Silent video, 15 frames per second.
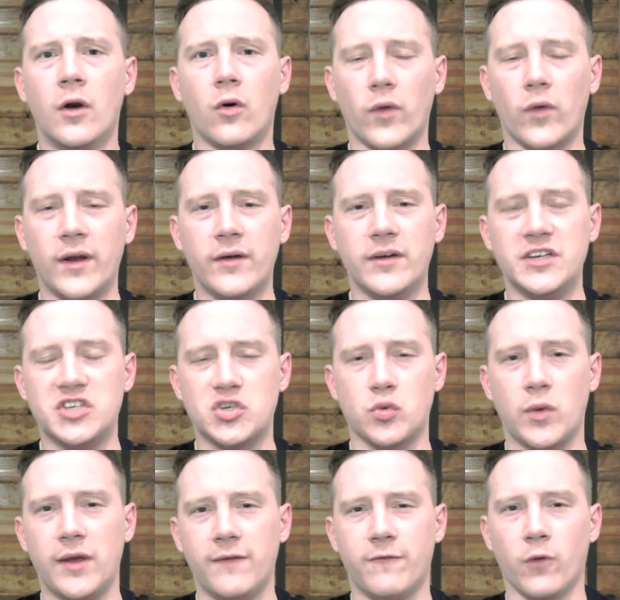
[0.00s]
really
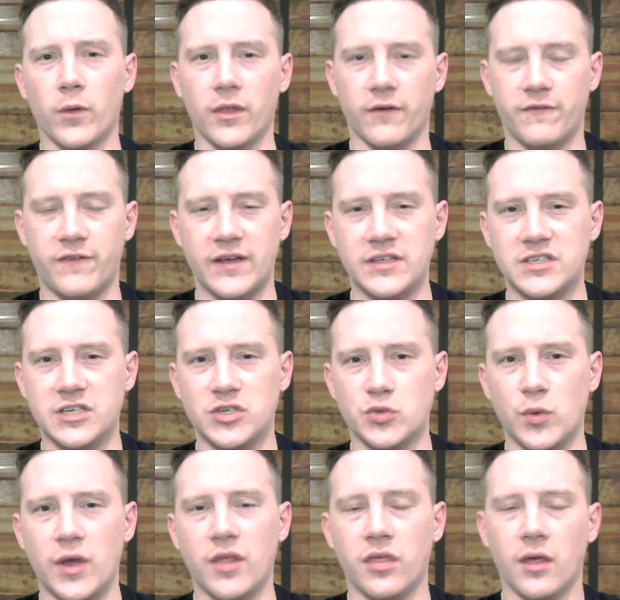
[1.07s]
swing for the fences
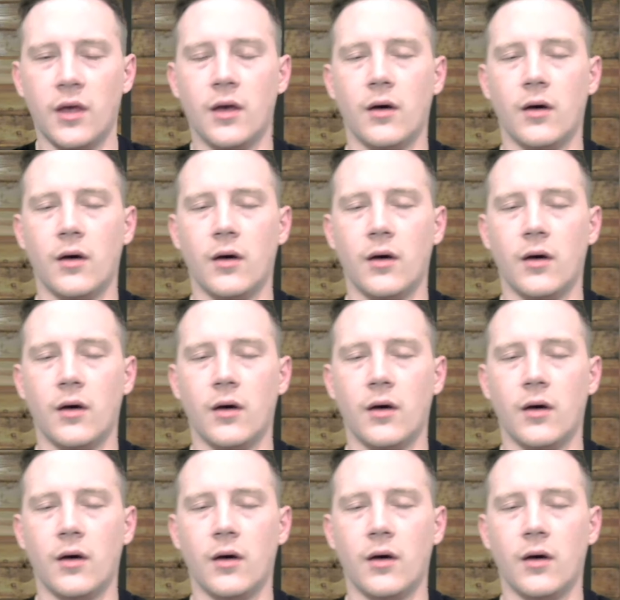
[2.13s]
with,